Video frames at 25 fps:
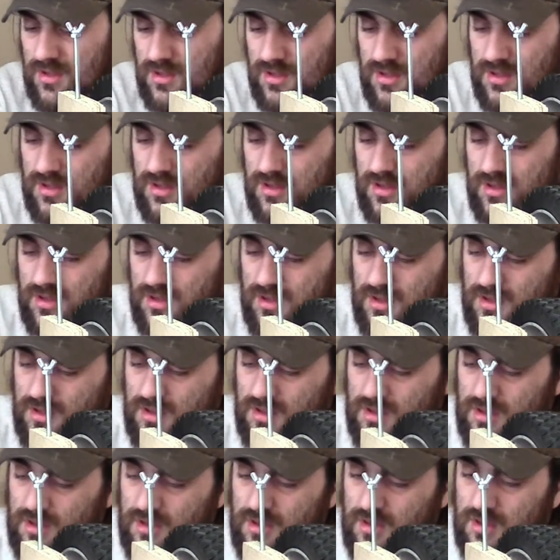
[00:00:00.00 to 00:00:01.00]

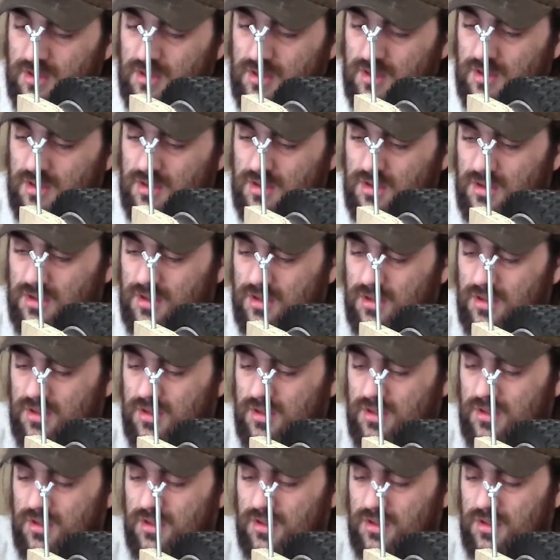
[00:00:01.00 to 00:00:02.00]

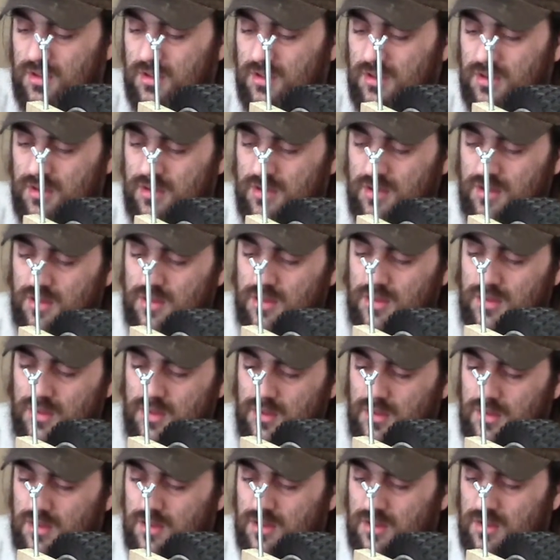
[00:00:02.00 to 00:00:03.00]

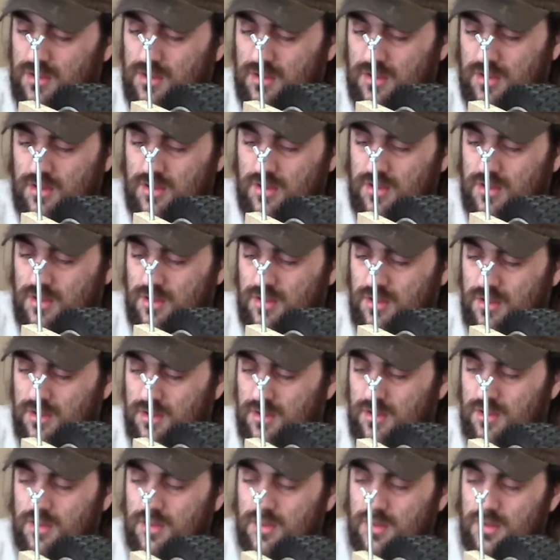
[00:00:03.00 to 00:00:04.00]

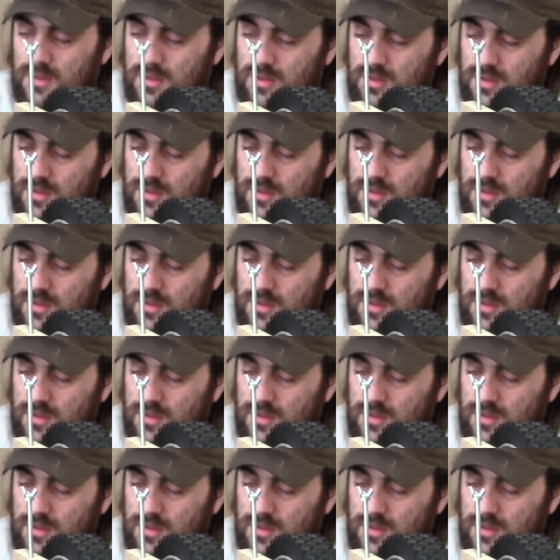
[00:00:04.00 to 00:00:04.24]
The person shown says nothing.